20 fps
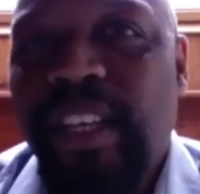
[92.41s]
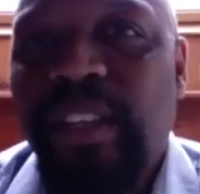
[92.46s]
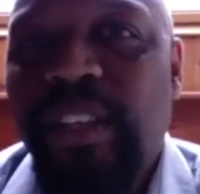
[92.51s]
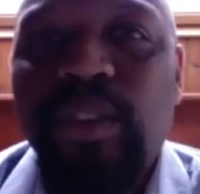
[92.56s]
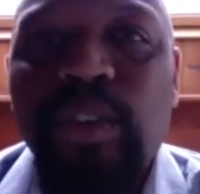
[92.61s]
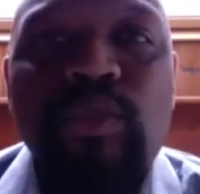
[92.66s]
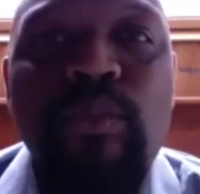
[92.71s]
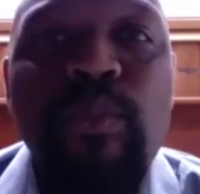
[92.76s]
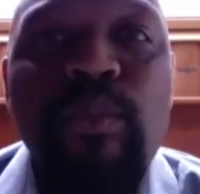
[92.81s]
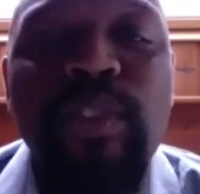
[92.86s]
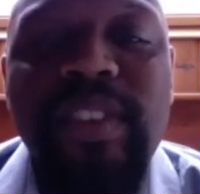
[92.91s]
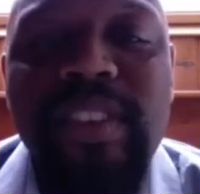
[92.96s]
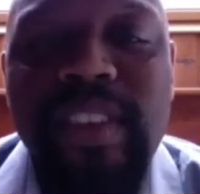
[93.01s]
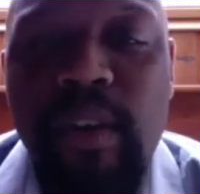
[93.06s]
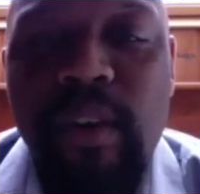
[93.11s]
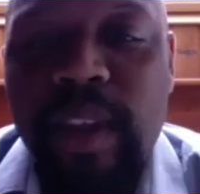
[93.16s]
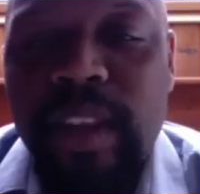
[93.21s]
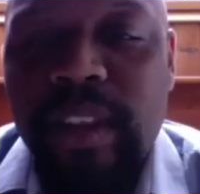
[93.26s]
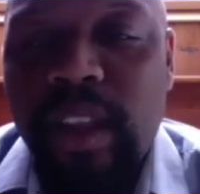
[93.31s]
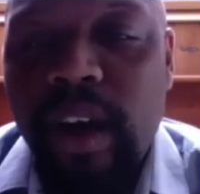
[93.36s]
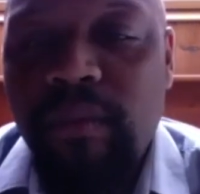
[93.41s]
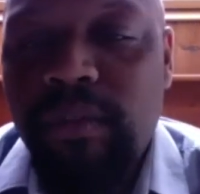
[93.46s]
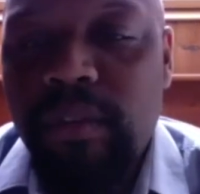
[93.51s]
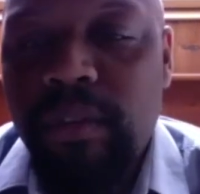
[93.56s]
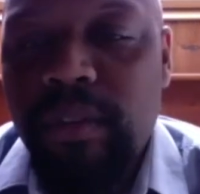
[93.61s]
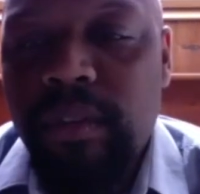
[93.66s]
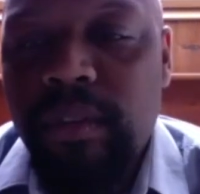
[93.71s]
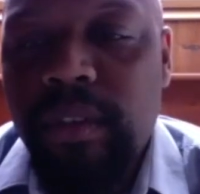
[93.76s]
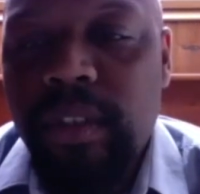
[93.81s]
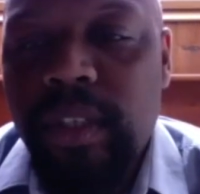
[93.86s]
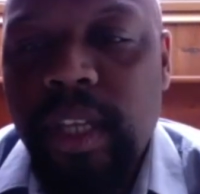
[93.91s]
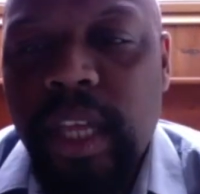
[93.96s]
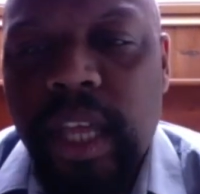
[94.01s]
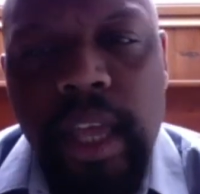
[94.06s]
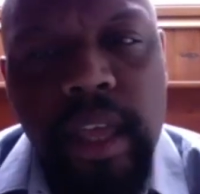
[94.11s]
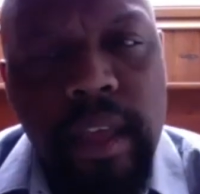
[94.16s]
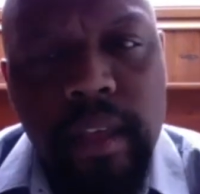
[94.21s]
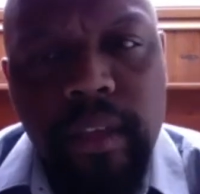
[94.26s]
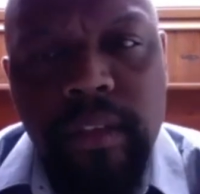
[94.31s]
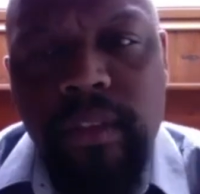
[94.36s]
documentary novel. Mm-hmm.